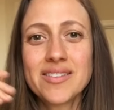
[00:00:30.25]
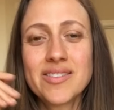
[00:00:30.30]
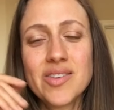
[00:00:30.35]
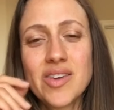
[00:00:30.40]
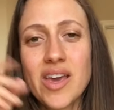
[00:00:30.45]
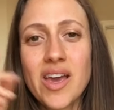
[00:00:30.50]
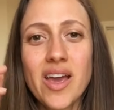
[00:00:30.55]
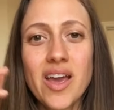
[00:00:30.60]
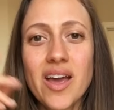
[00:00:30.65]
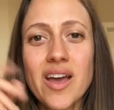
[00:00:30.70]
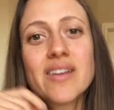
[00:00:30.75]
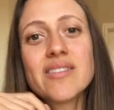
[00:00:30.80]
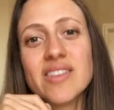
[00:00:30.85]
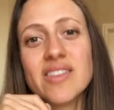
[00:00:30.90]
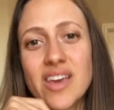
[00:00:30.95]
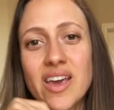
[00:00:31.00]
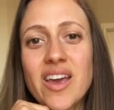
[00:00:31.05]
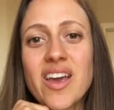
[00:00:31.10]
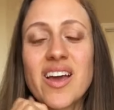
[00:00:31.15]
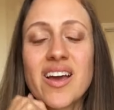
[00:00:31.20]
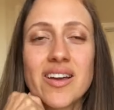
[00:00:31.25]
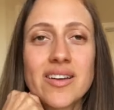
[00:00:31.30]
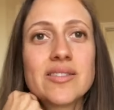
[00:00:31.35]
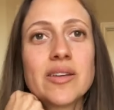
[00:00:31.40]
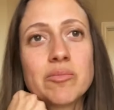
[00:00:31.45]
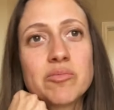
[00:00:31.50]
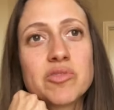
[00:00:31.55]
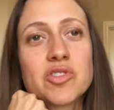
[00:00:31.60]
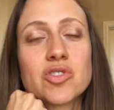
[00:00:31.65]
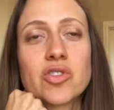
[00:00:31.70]
yeah yeah
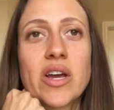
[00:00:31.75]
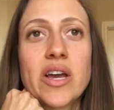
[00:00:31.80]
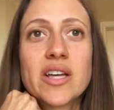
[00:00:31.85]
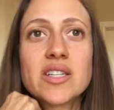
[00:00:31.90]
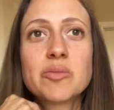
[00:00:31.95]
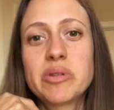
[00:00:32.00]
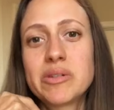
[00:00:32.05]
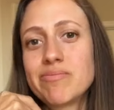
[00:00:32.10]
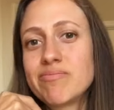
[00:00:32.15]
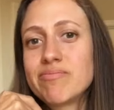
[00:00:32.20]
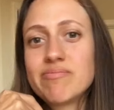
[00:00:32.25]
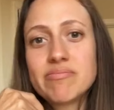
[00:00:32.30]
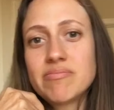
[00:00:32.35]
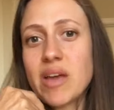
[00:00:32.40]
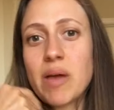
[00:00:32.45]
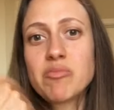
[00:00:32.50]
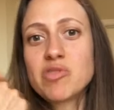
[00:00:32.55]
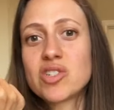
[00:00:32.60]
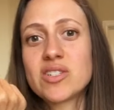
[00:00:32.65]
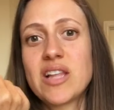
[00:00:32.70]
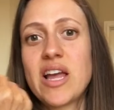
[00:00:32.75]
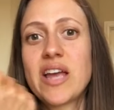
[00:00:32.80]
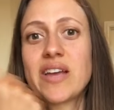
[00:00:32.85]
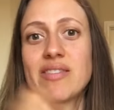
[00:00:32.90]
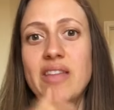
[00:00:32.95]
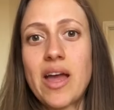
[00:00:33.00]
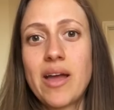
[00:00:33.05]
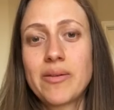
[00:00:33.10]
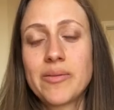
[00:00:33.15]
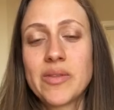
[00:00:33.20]
i'm stressed but i'm just like
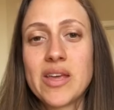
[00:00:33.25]
that